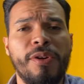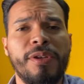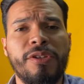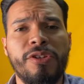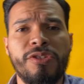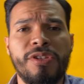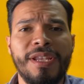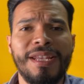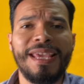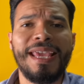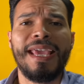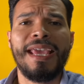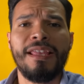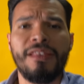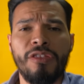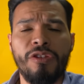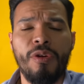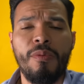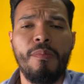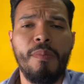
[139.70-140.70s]
interested
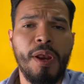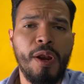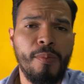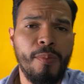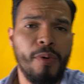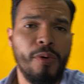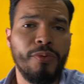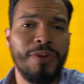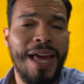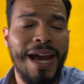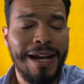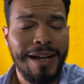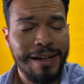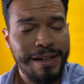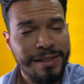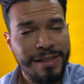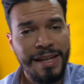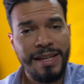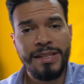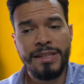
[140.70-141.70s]
in their minimal
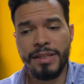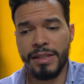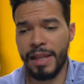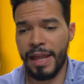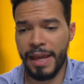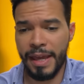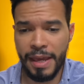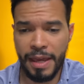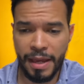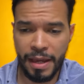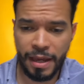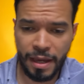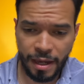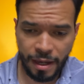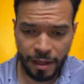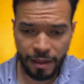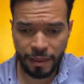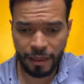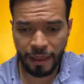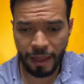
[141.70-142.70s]
necklaces, like,
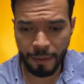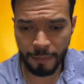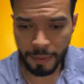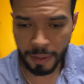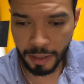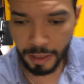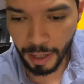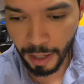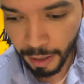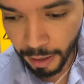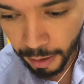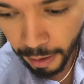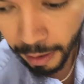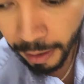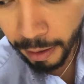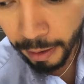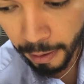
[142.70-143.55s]
let me get it.